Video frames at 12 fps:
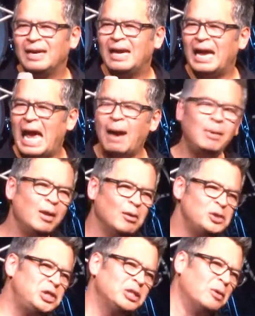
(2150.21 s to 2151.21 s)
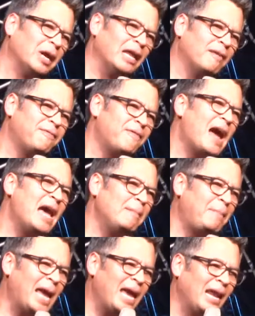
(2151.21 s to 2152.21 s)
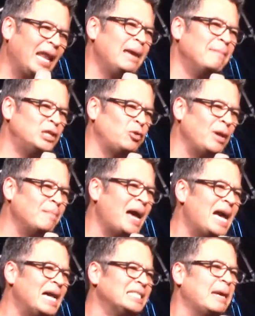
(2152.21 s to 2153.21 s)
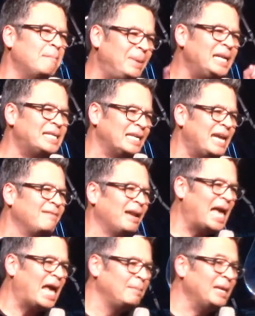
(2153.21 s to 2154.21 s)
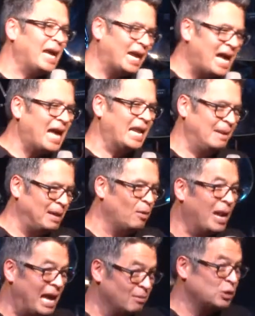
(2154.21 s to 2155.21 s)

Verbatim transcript: How many know she's going to get a frying pan laid between my eyes and beat the devil out of me that got in me while I was